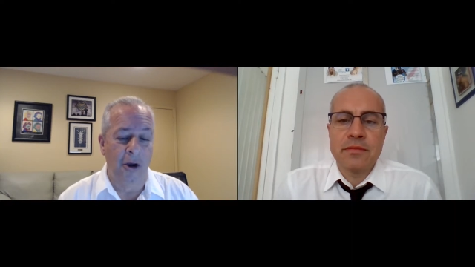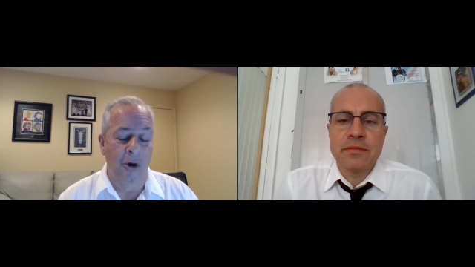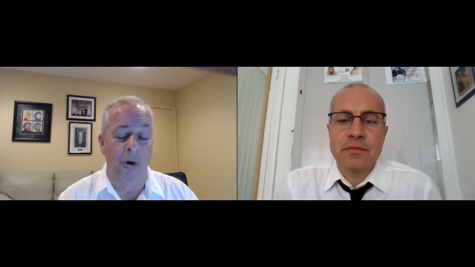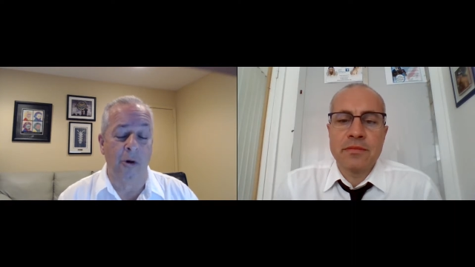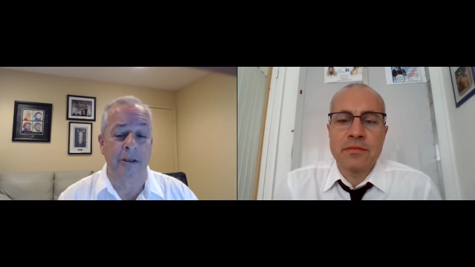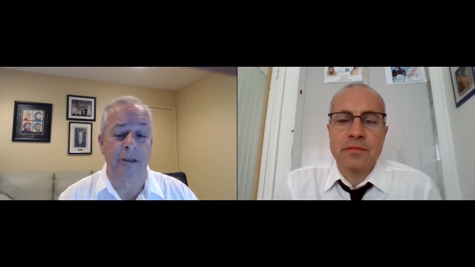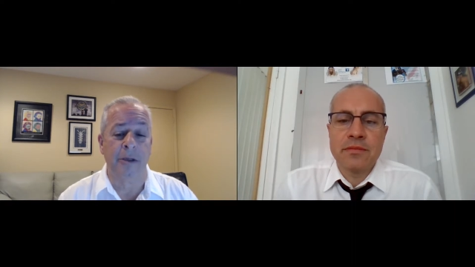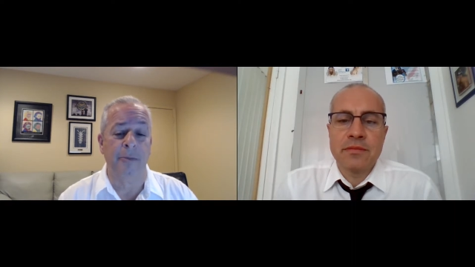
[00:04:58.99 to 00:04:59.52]

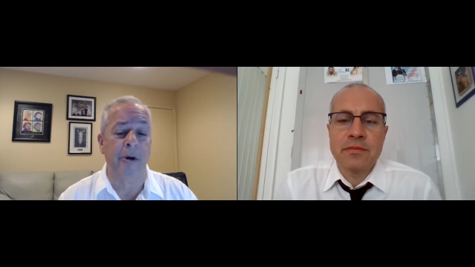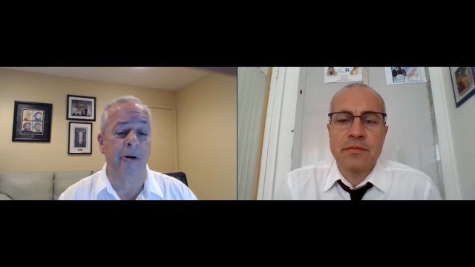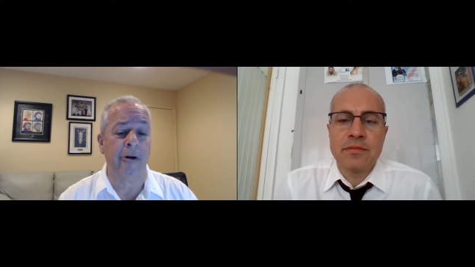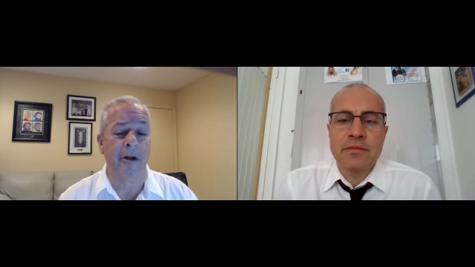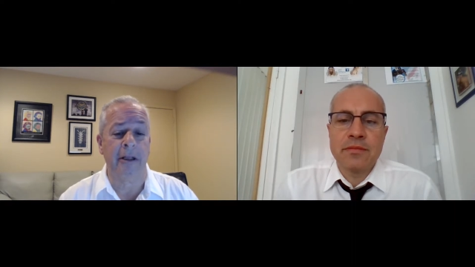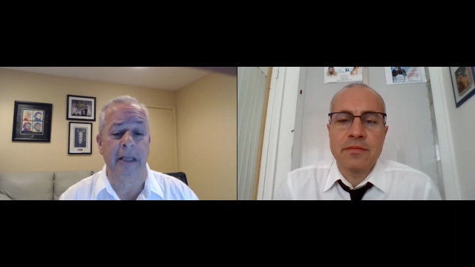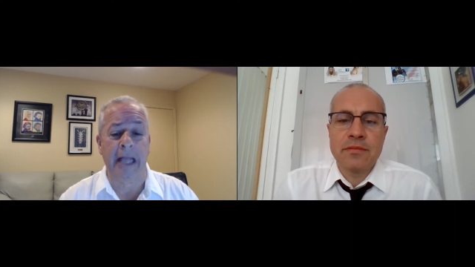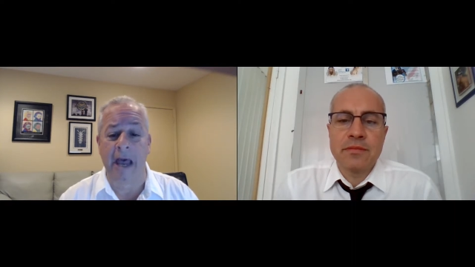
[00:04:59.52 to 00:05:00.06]
Speaker 1: Or is the
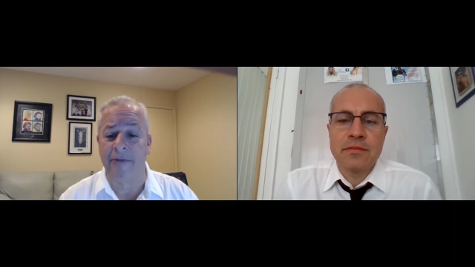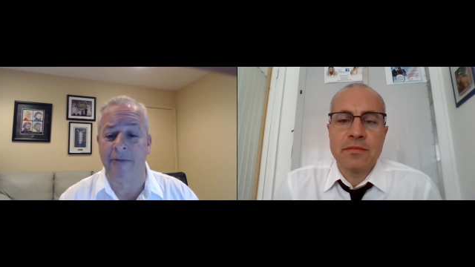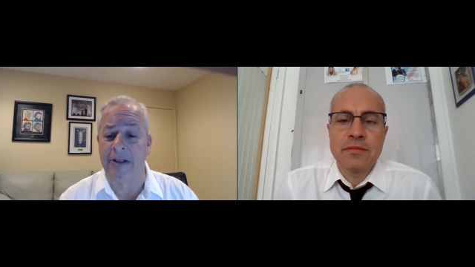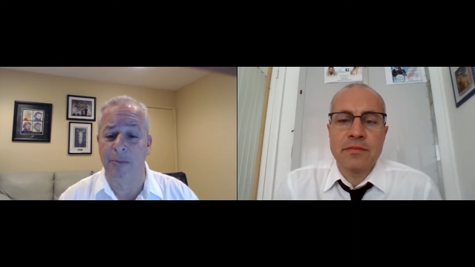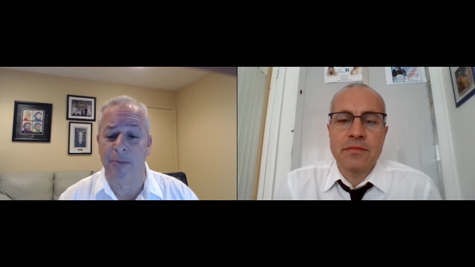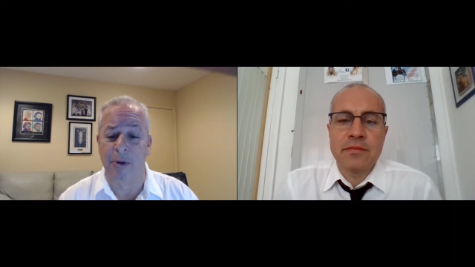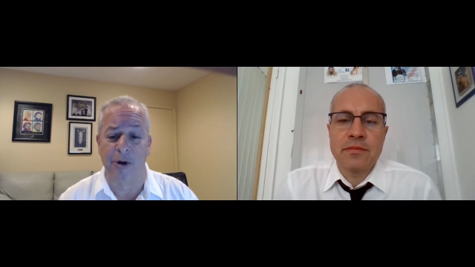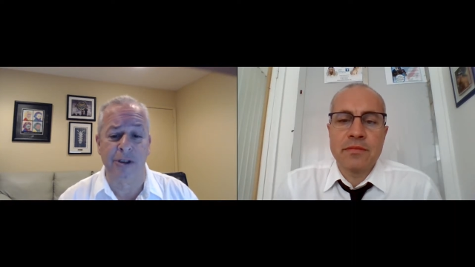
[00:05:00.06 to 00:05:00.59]
miracle having the
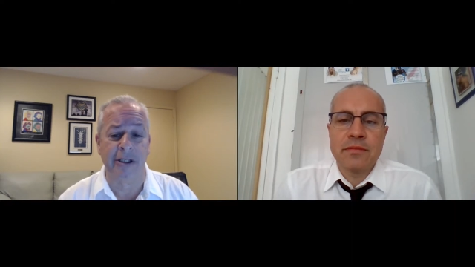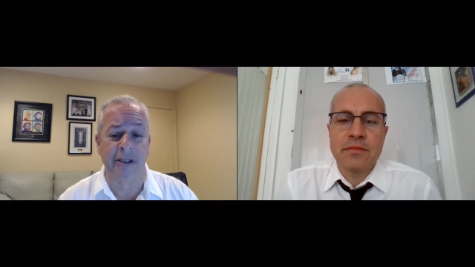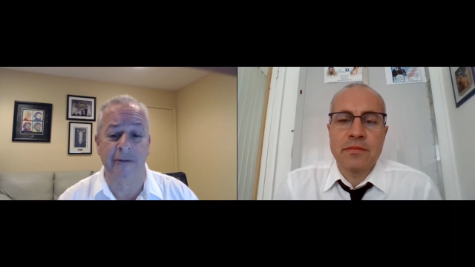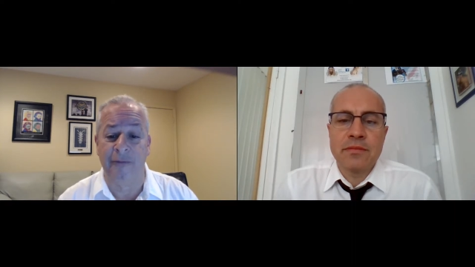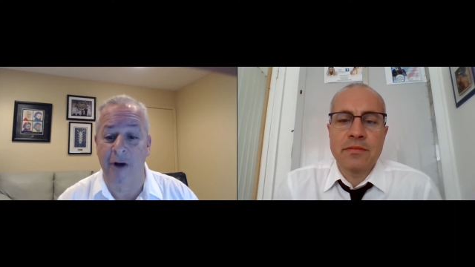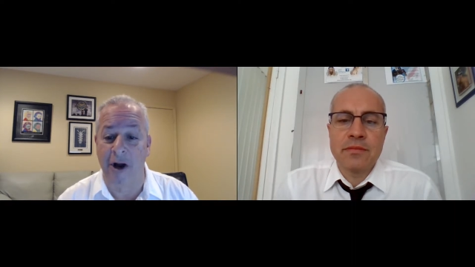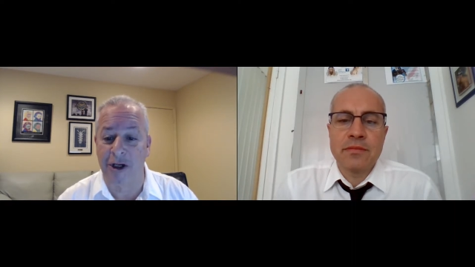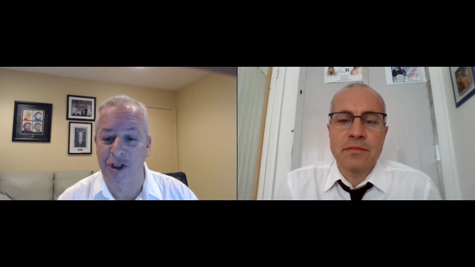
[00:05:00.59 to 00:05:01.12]
person
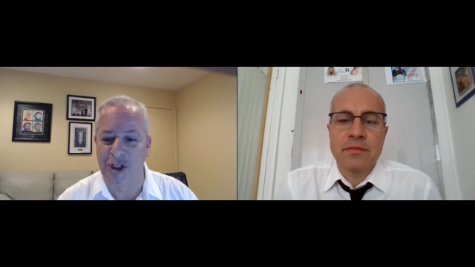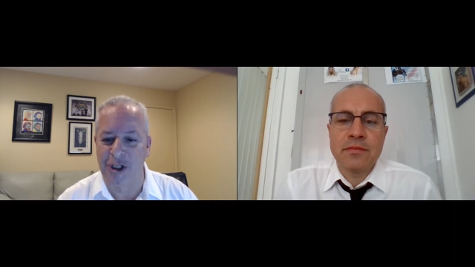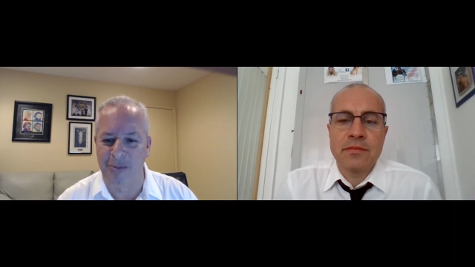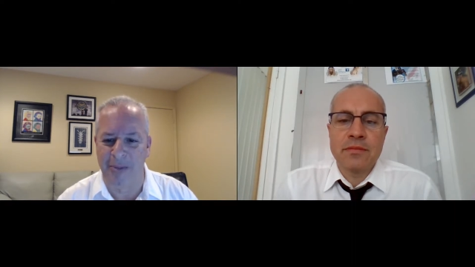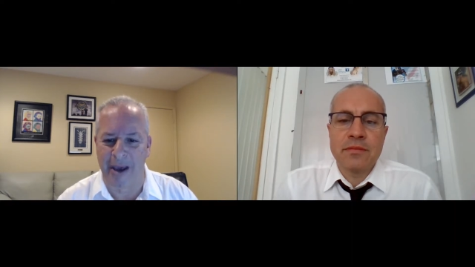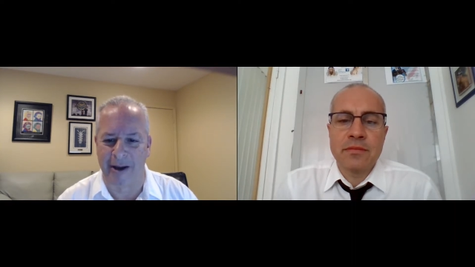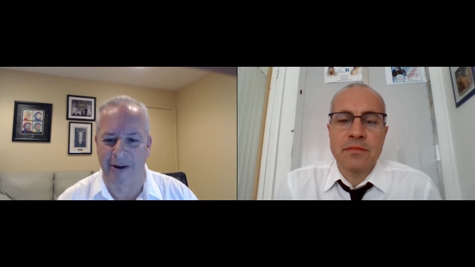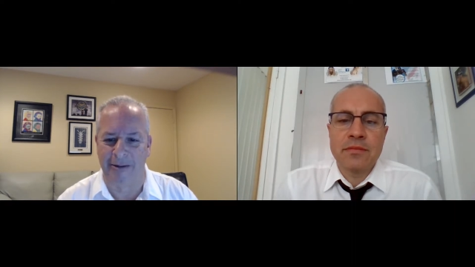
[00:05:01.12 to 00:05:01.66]
function
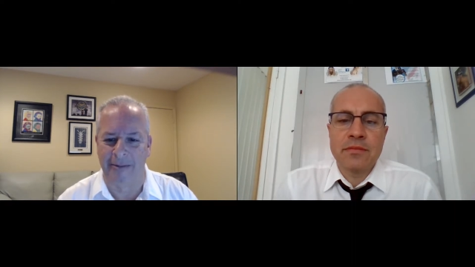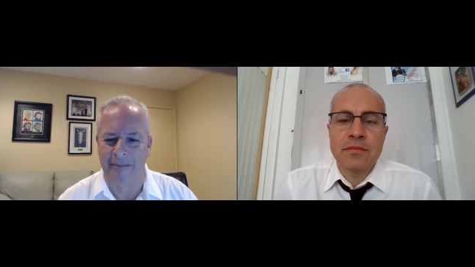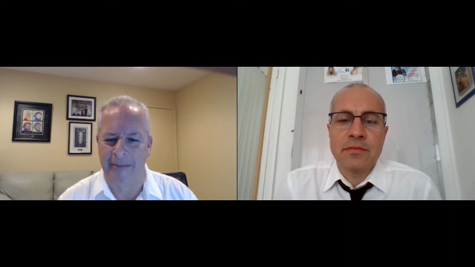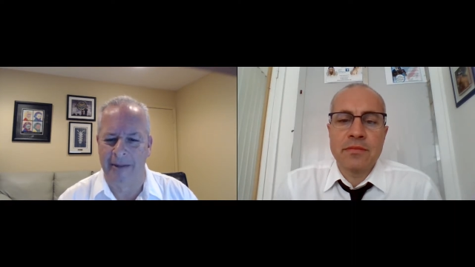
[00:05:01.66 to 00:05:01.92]
better?